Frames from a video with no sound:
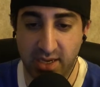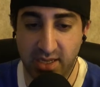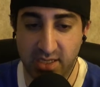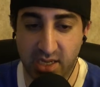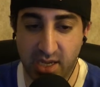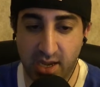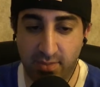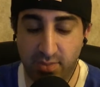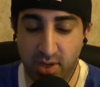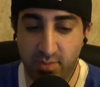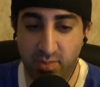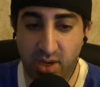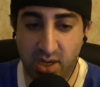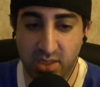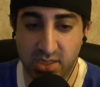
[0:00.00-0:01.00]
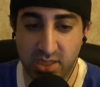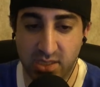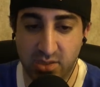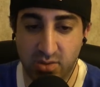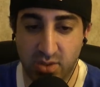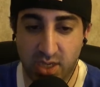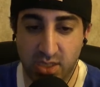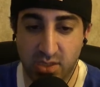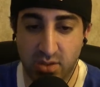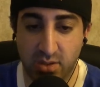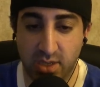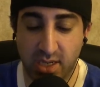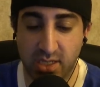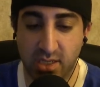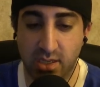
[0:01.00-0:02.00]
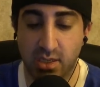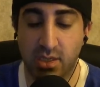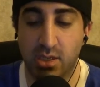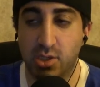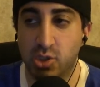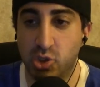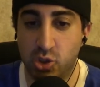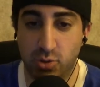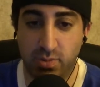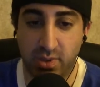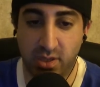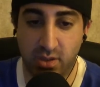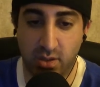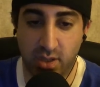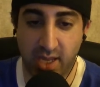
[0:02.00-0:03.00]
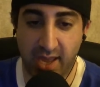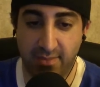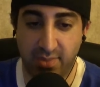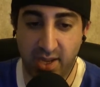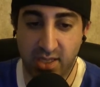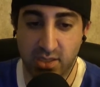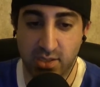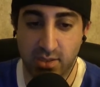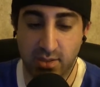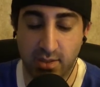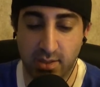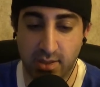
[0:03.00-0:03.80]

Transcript: it is a company policy to not donate to political campaigns.